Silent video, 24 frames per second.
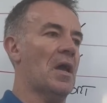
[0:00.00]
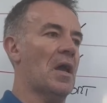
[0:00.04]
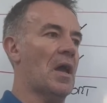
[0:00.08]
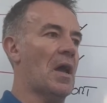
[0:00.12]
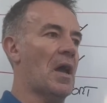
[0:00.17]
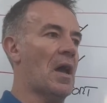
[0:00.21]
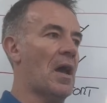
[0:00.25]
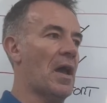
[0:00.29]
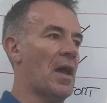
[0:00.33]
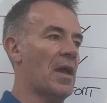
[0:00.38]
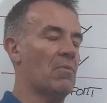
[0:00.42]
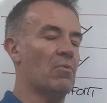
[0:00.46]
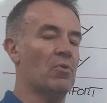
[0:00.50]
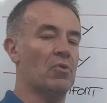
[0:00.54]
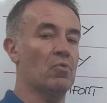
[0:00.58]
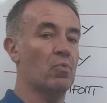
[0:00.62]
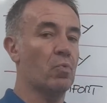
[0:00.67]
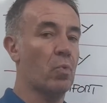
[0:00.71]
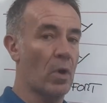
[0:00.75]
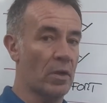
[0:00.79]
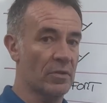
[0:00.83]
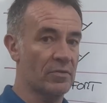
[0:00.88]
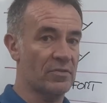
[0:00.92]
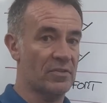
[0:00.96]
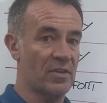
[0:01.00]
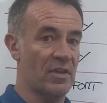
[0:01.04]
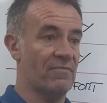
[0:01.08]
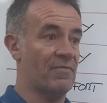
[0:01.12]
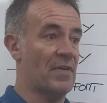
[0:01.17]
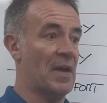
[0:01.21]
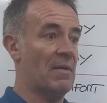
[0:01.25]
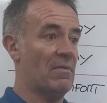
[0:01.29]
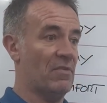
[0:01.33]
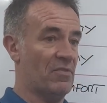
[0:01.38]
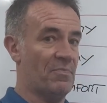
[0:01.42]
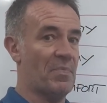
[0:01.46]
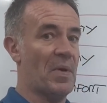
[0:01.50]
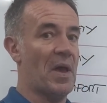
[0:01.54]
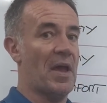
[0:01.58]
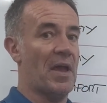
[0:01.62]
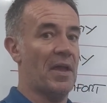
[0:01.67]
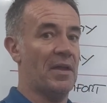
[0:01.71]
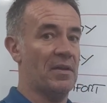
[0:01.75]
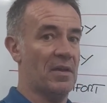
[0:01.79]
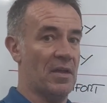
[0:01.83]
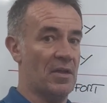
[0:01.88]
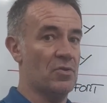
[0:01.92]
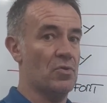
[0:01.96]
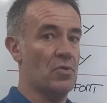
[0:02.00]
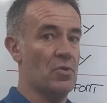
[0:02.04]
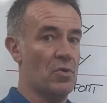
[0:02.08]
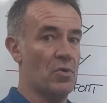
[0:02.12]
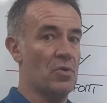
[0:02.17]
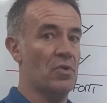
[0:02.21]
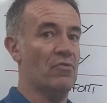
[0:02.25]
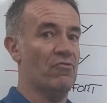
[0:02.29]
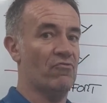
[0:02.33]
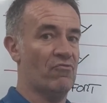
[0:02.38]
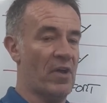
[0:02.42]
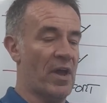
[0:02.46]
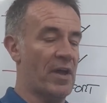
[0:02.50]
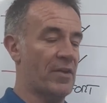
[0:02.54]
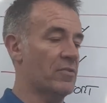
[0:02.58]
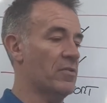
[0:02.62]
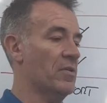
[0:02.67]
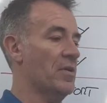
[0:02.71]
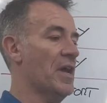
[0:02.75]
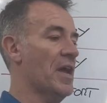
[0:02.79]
I would want if I was buying a new tractor.